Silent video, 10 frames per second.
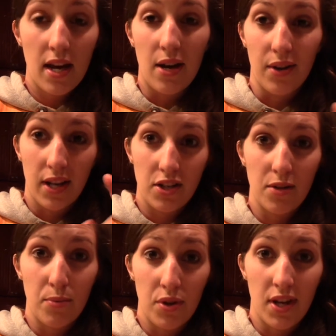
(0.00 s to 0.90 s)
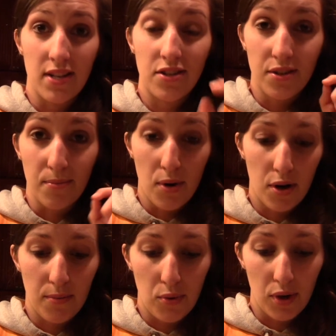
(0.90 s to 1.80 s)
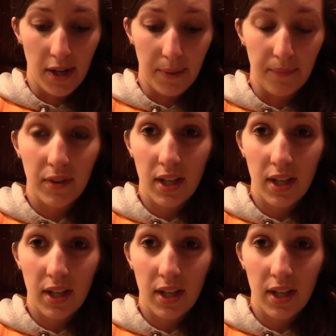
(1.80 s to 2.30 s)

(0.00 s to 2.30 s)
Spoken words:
I'll catch up with you guys tomorrow morning.